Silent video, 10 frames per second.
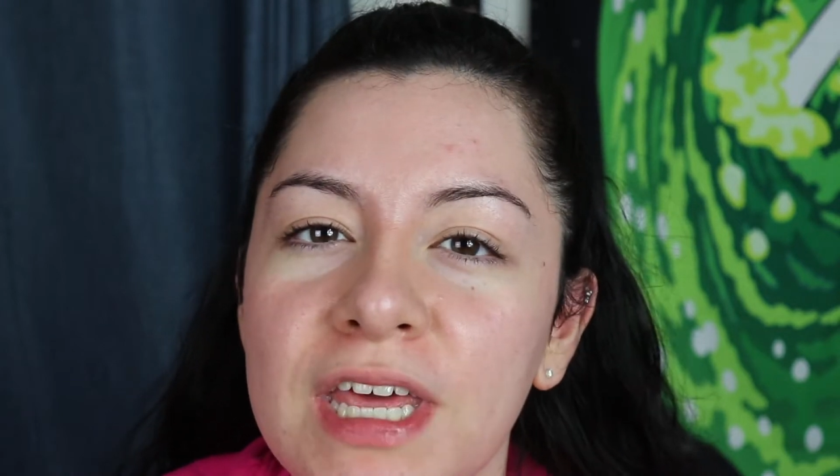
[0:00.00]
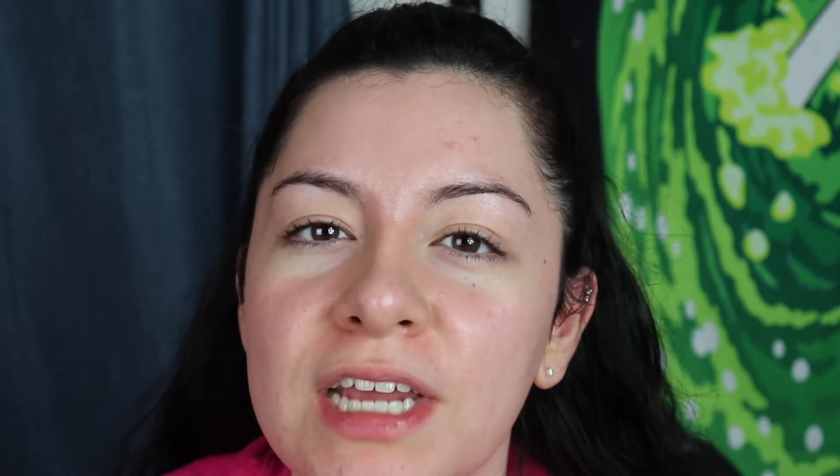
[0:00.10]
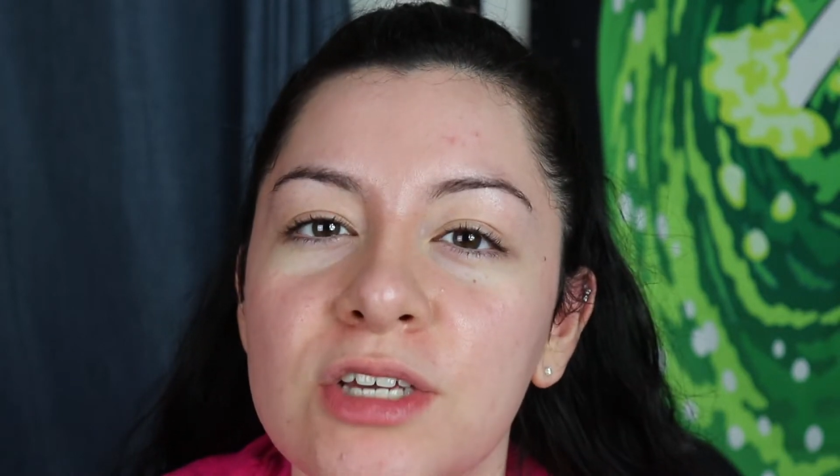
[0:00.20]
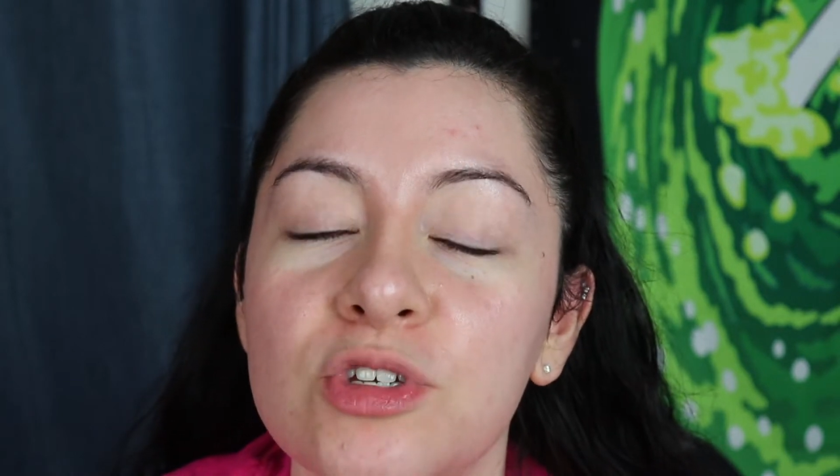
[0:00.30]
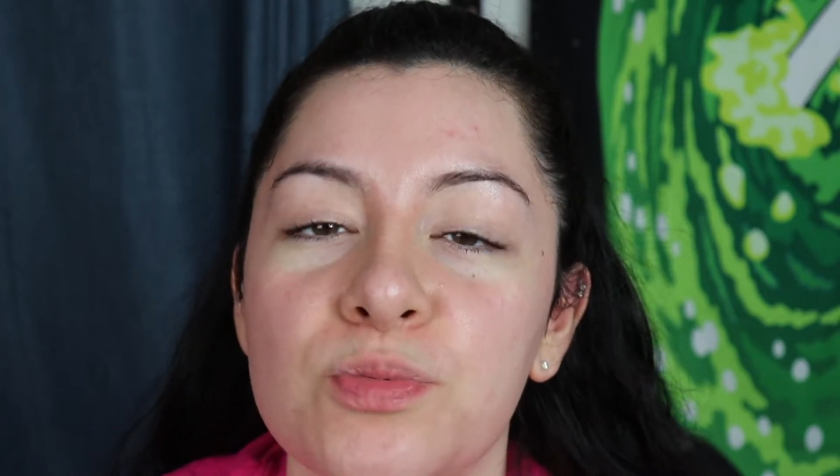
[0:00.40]
that
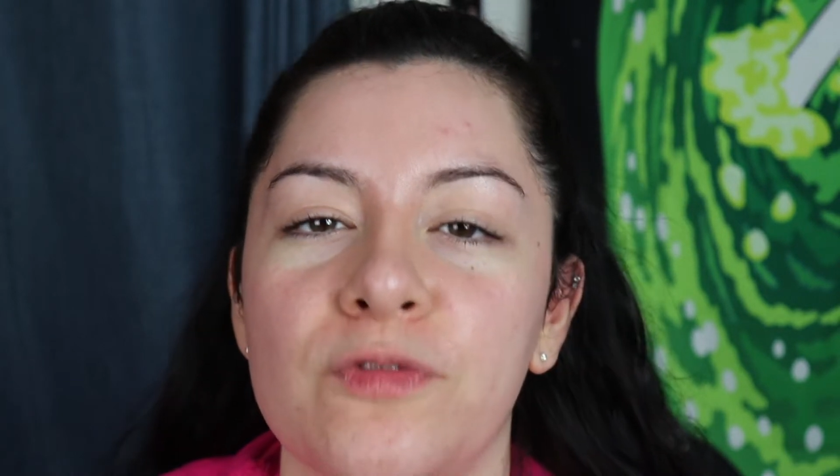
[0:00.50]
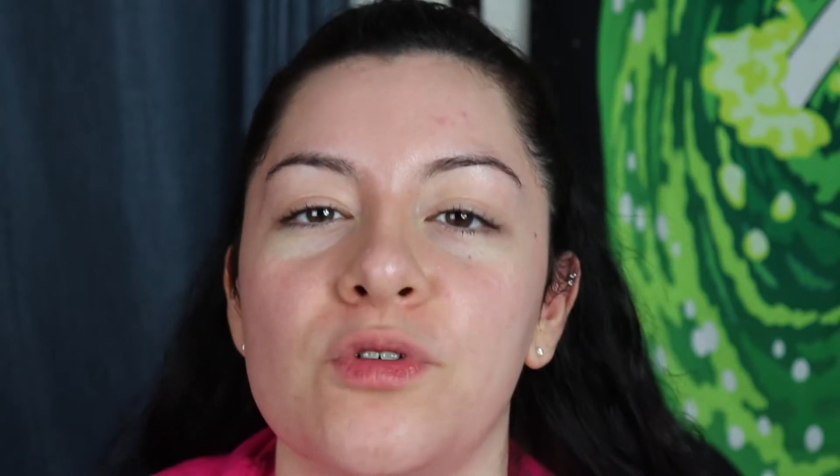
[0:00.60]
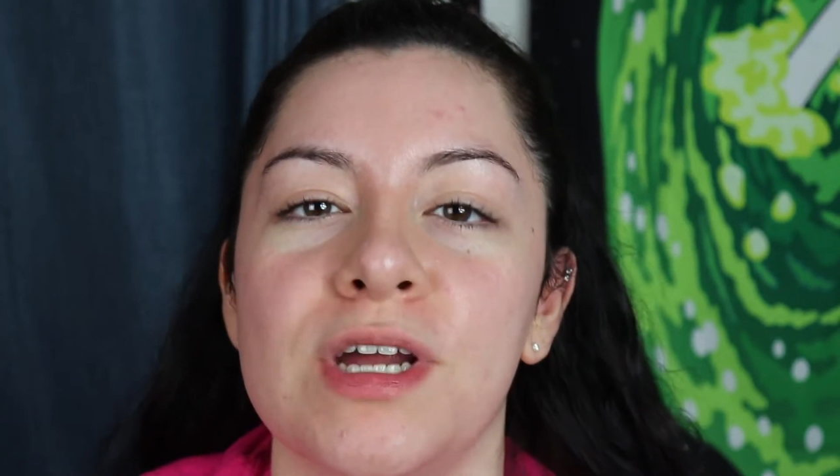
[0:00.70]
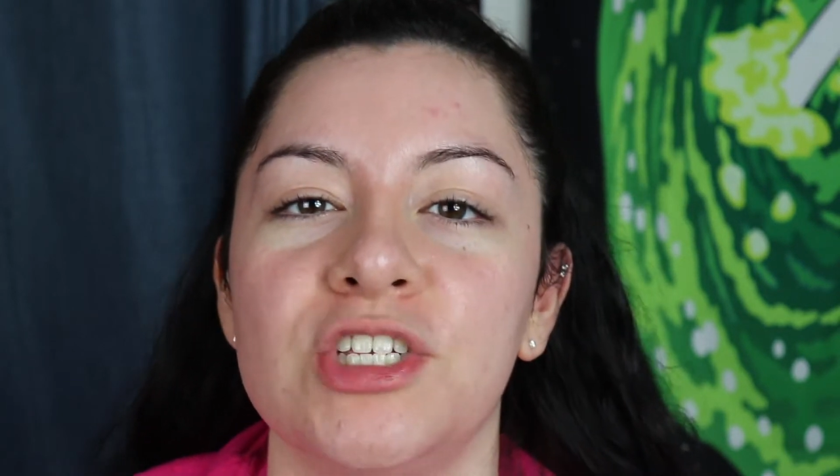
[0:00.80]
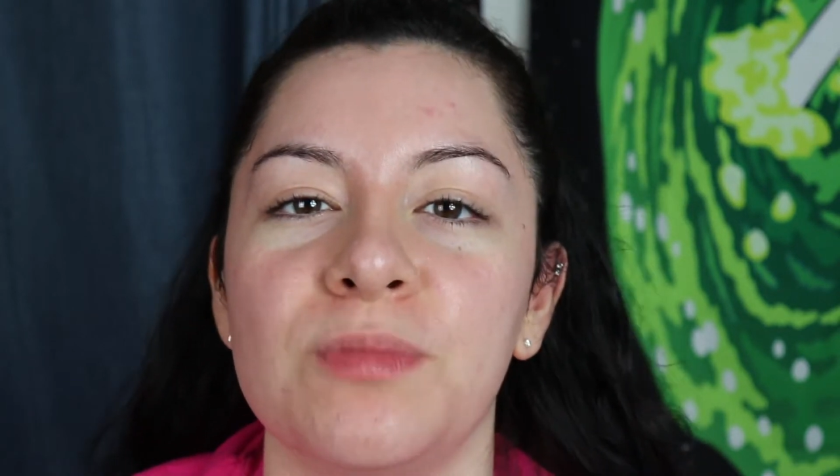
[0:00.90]
I used
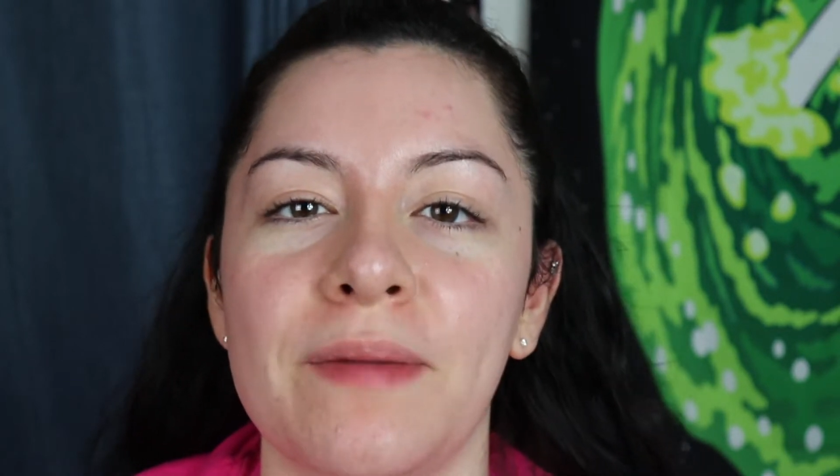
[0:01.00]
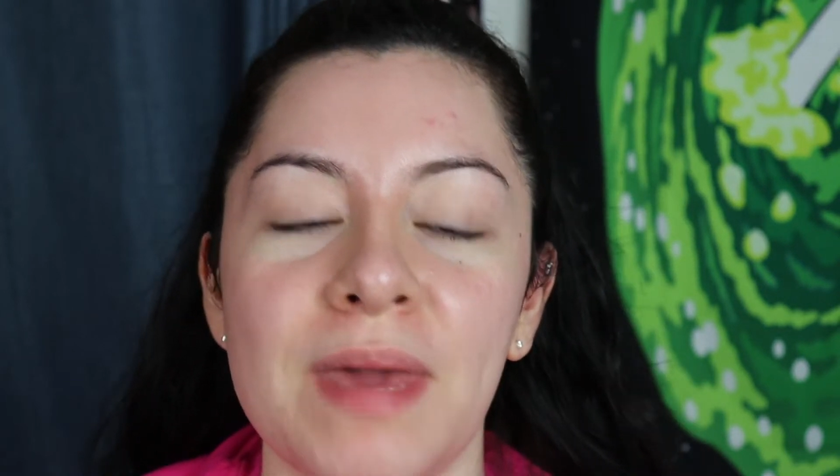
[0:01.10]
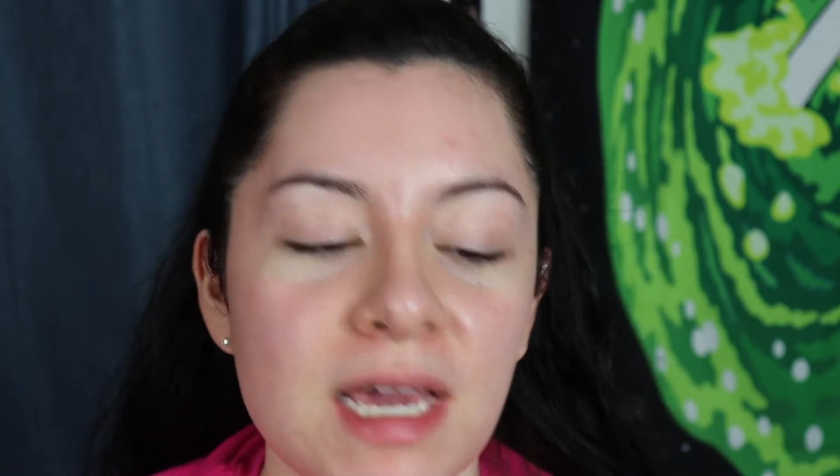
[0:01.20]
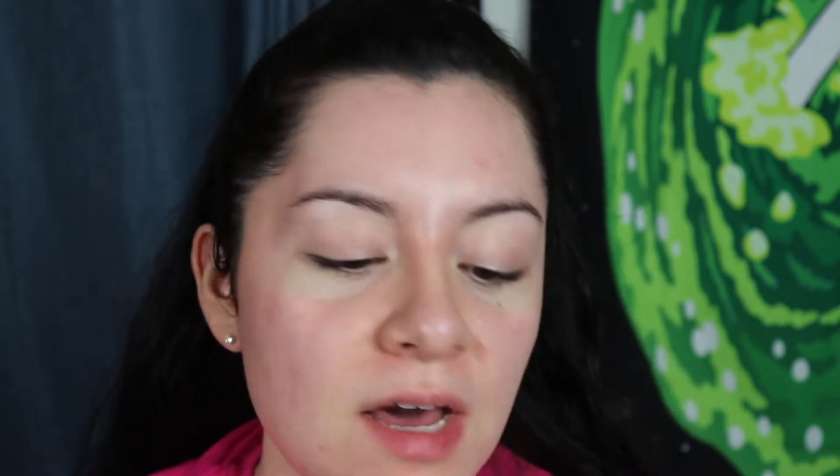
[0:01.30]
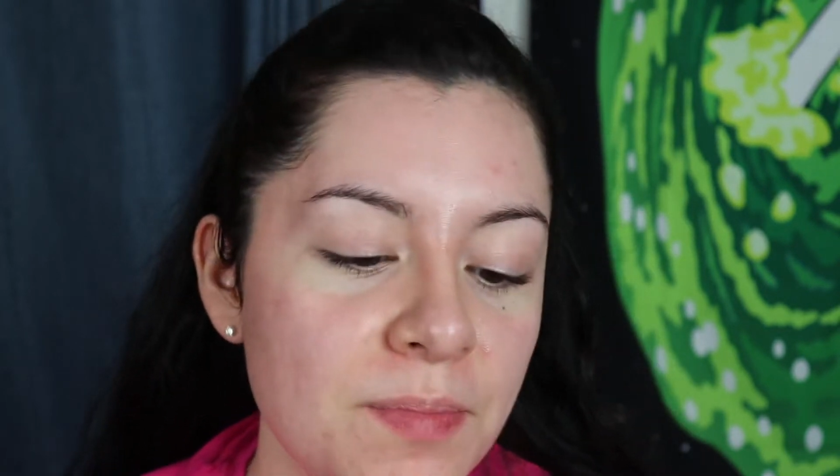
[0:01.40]
before I do my
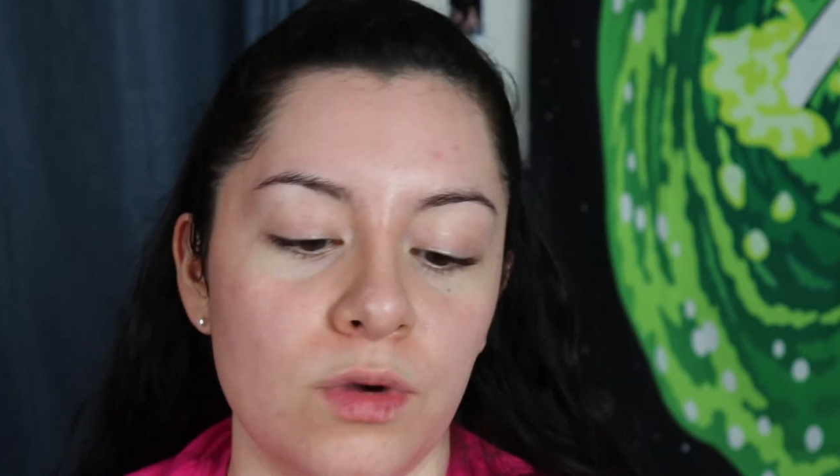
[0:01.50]
makeup,